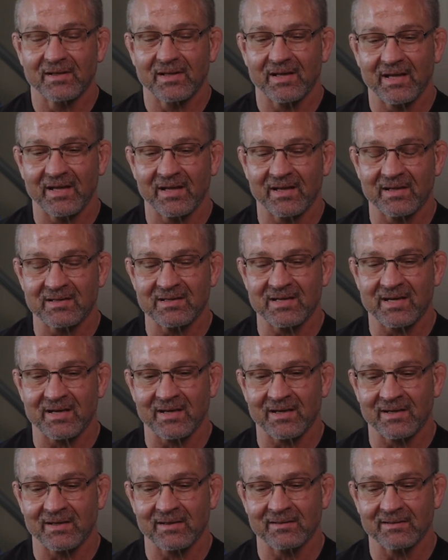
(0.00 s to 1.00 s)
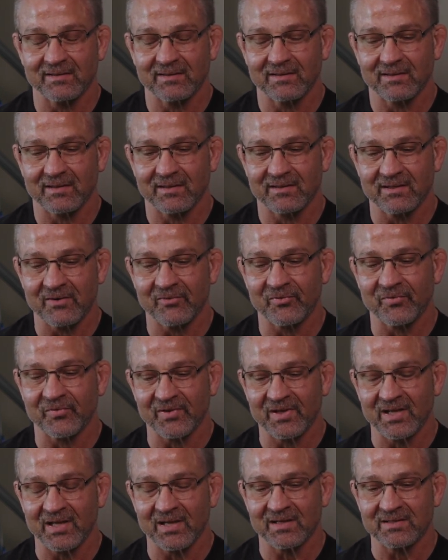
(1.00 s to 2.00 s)
And I'll never
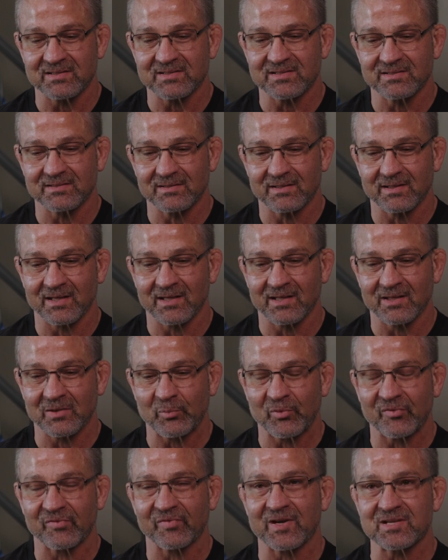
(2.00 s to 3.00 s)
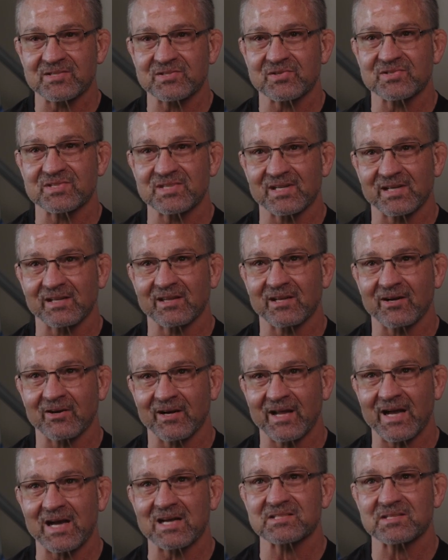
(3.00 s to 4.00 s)
forget the professor sitting there
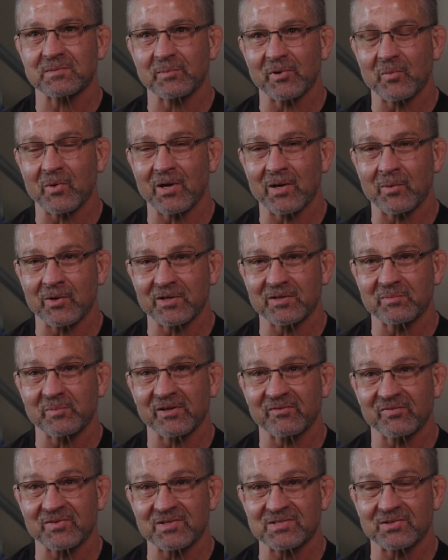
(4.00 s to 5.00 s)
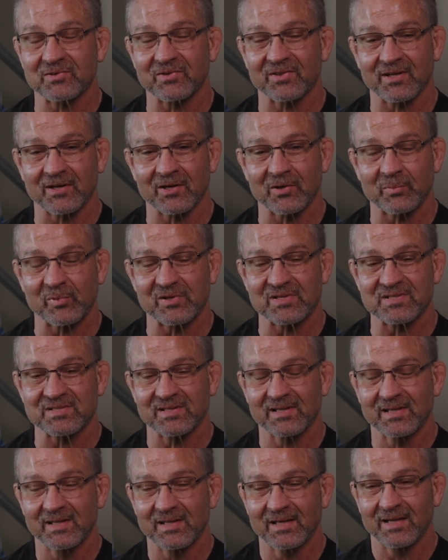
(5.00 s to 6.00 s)
and asking me why I wanted to be a physical therapist.
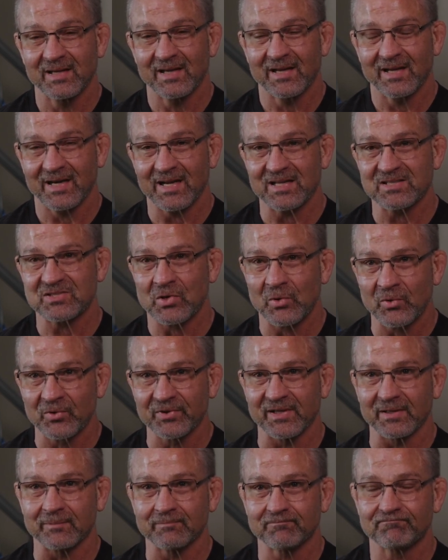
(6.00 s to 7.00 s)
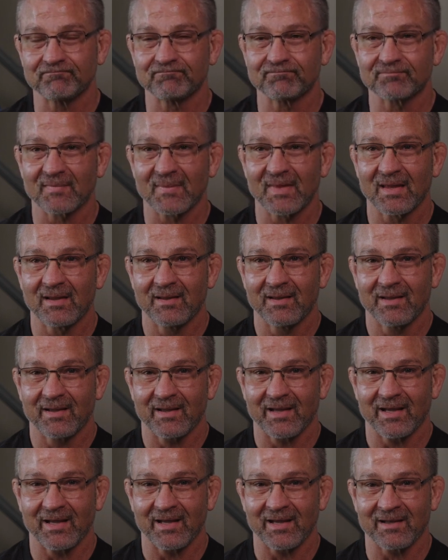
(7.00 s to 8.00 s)
And I told him,
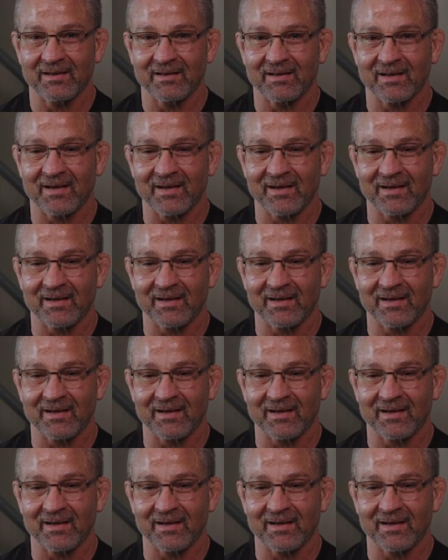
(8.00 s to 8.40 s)
and